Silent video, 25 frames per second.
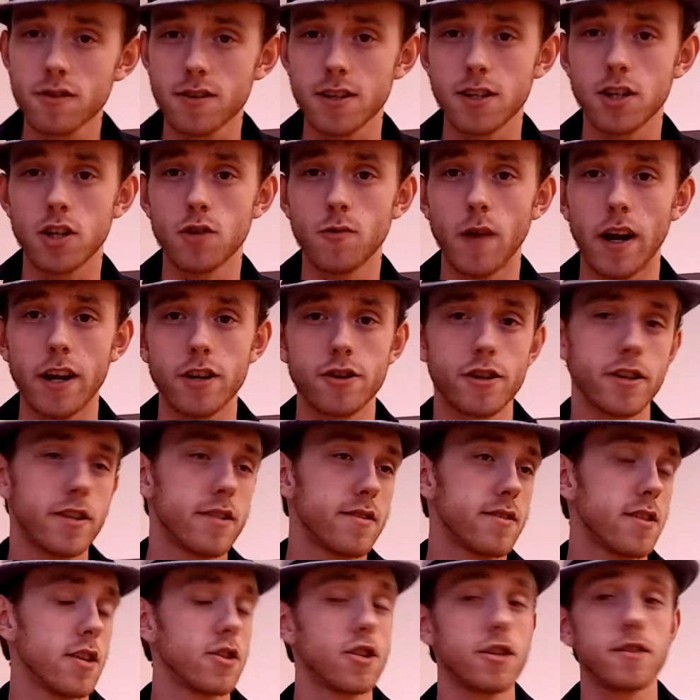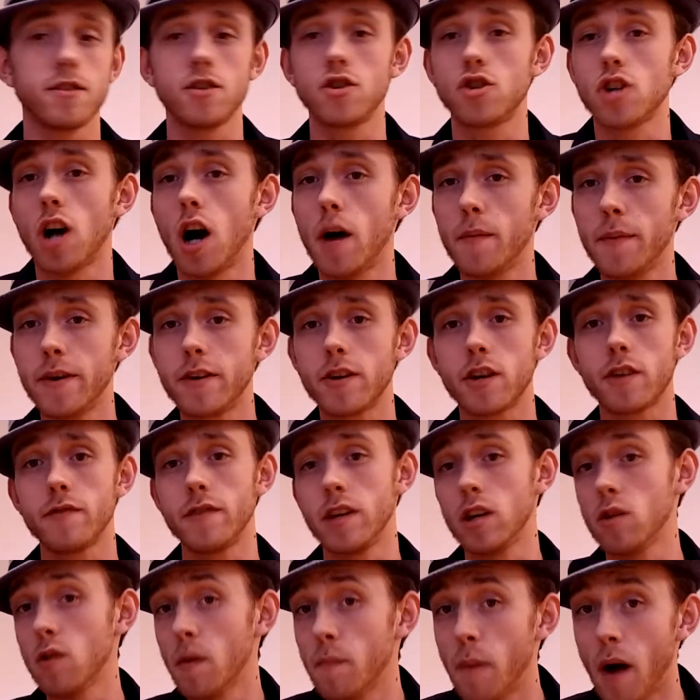situation such as a job
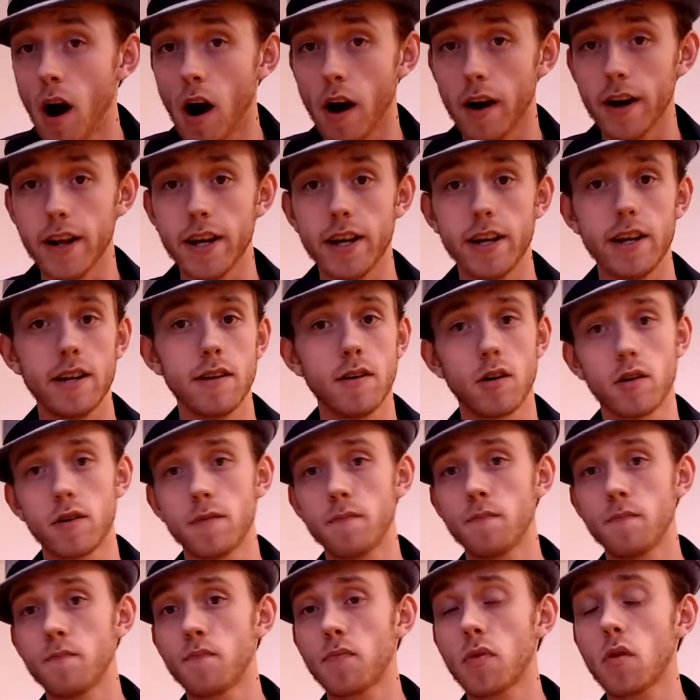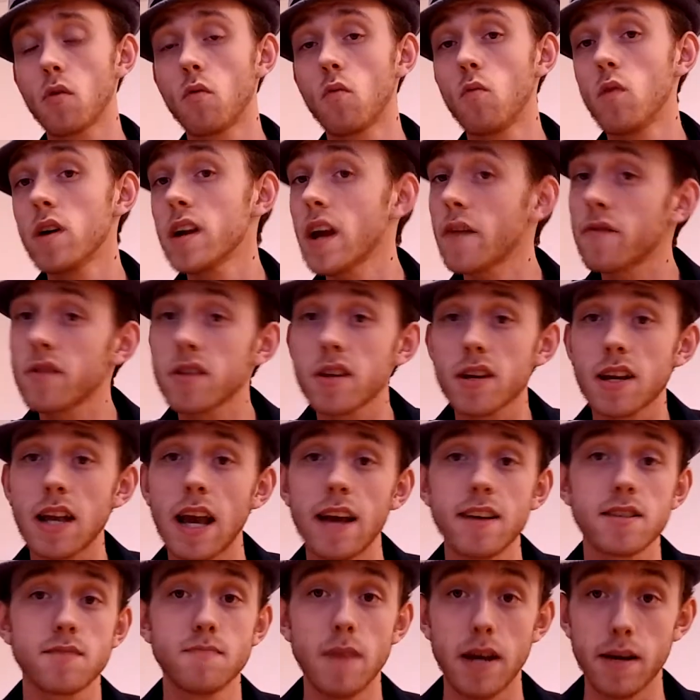interview, a party, or whatever the
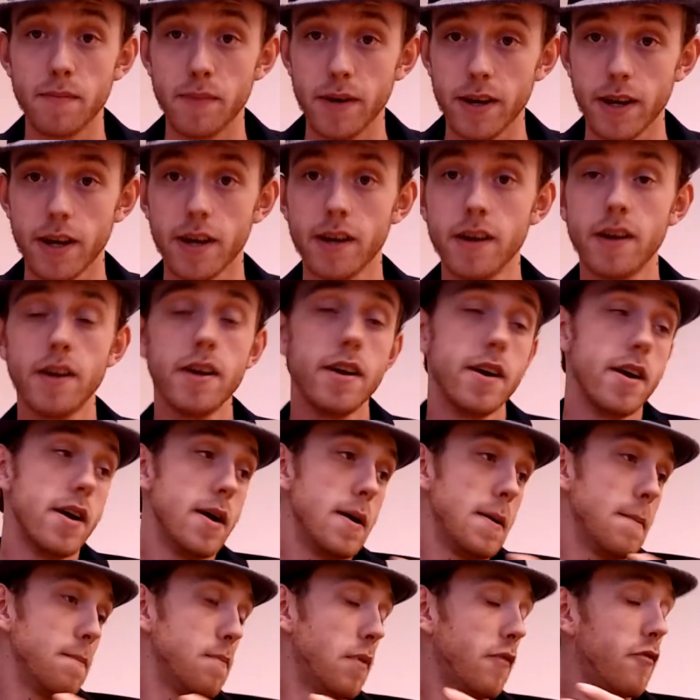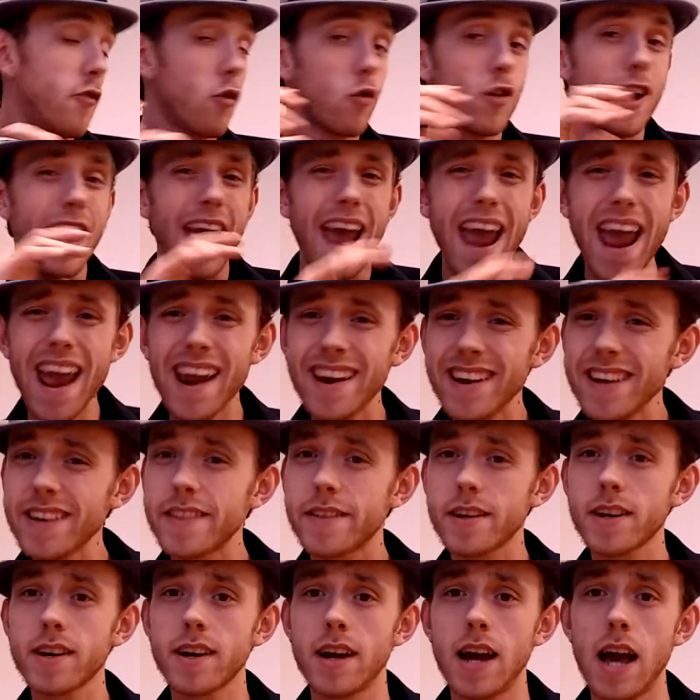case may be, before
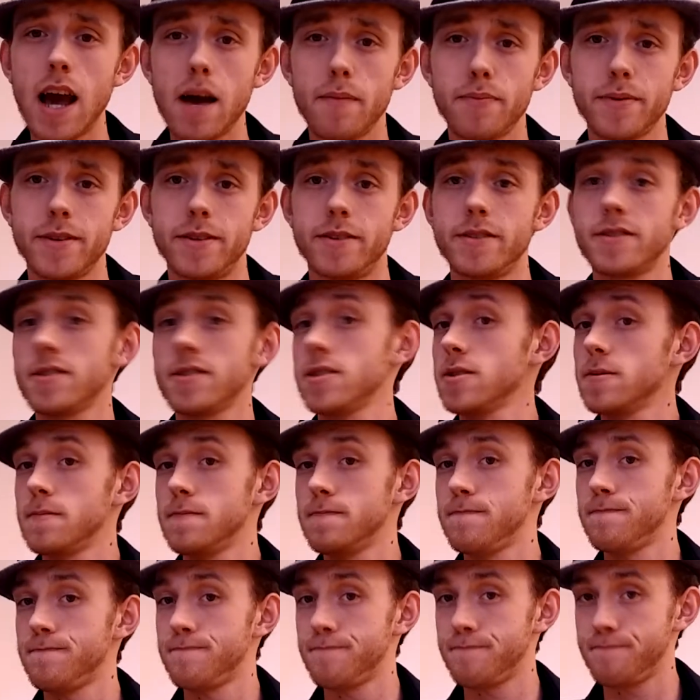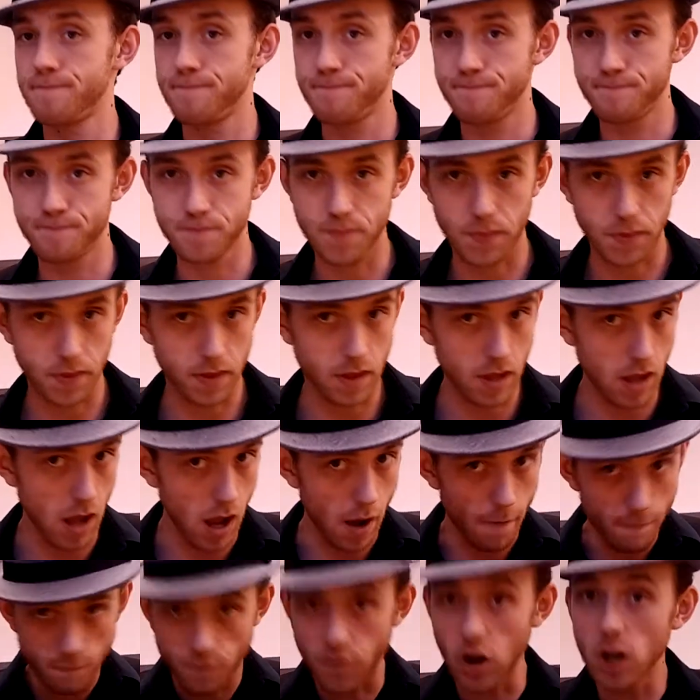anything happens,
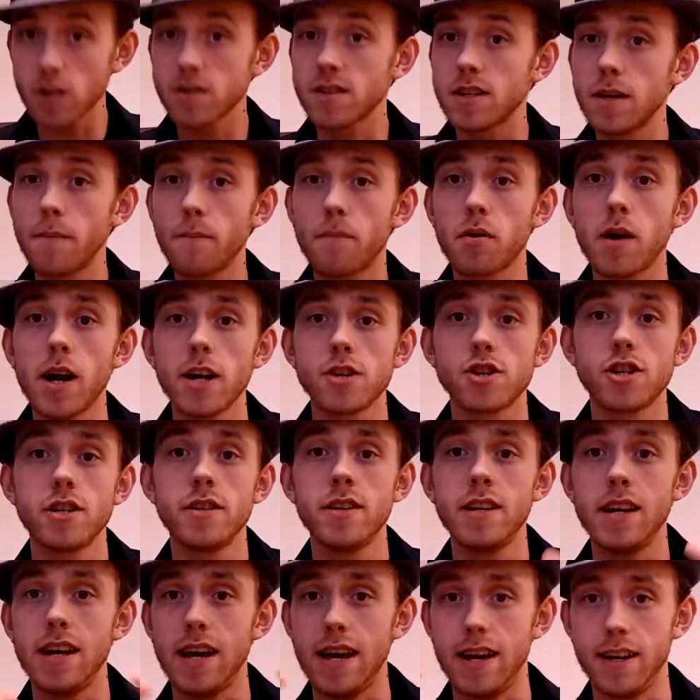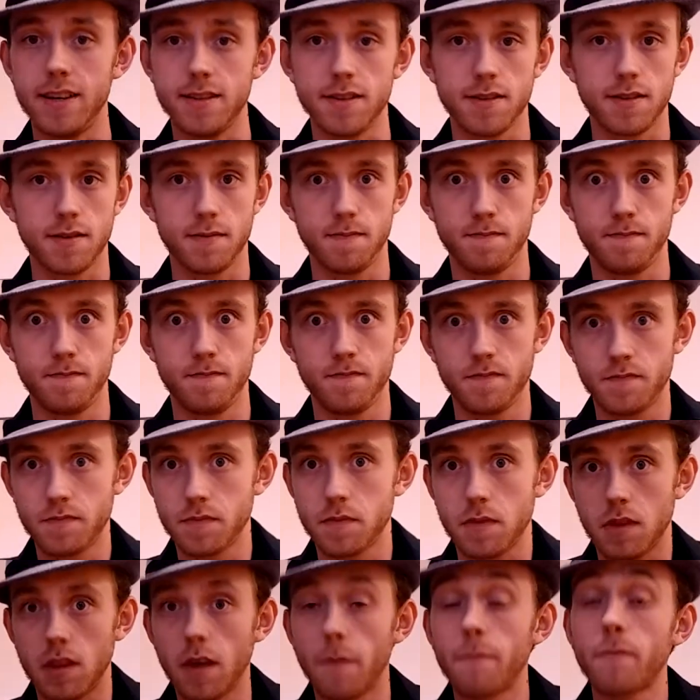first impression is
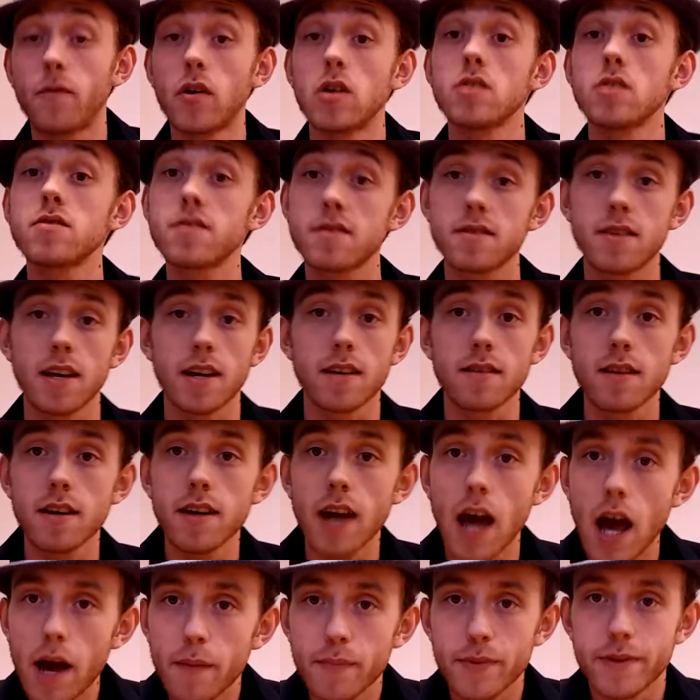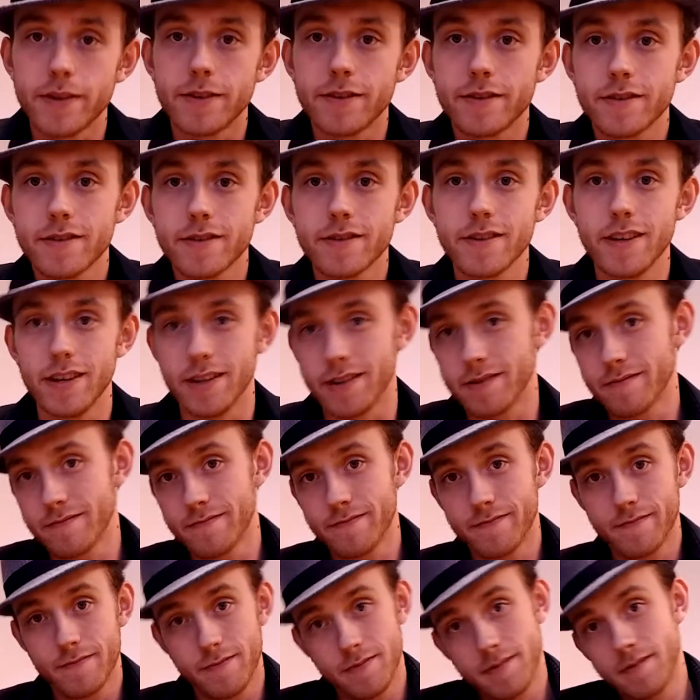the first thing that happens.
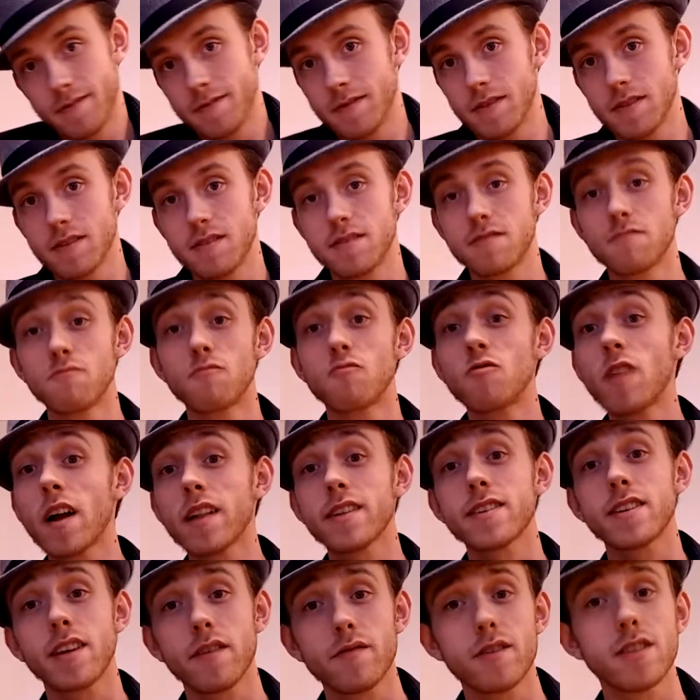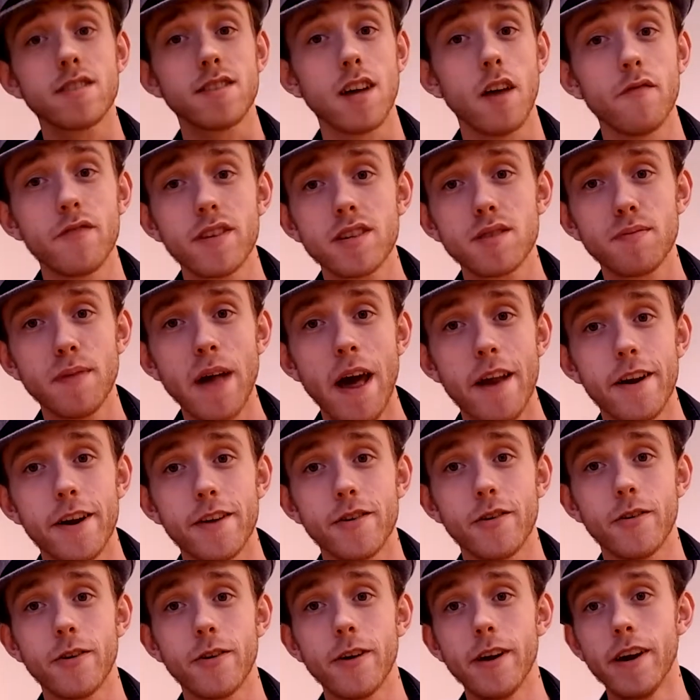It's relatively self
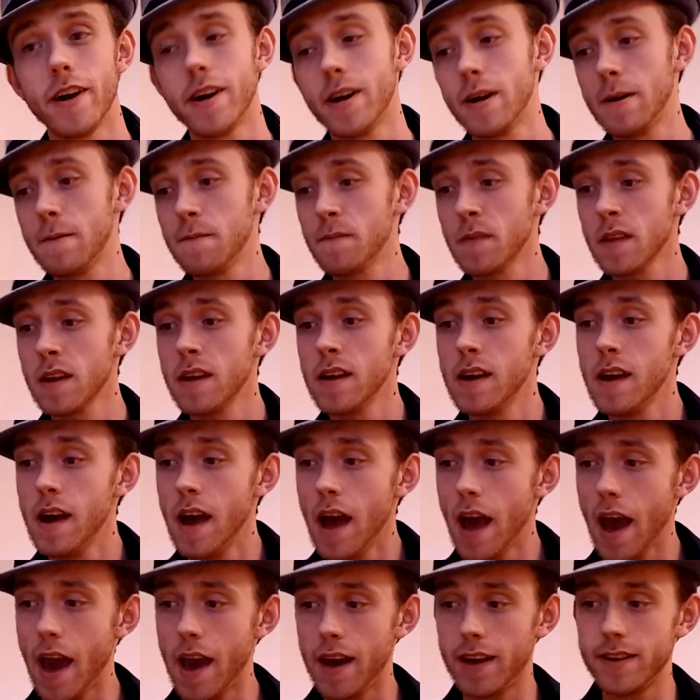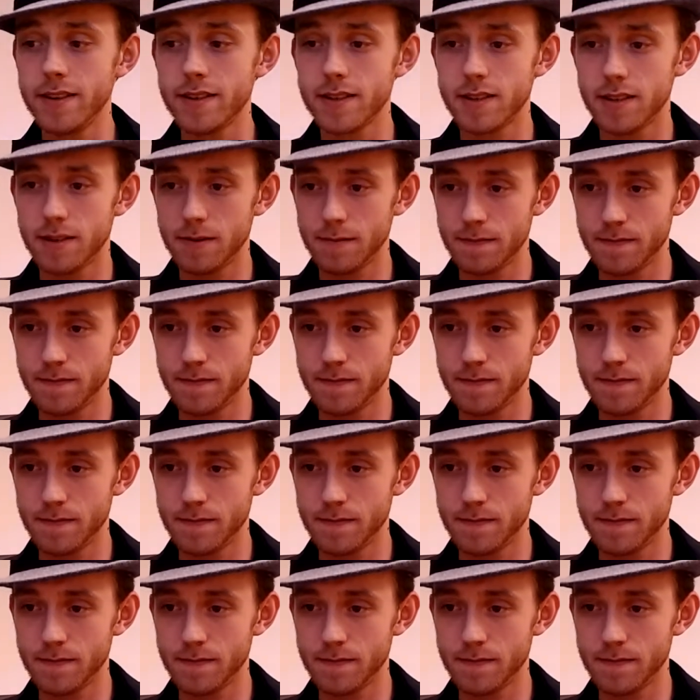explanatory. And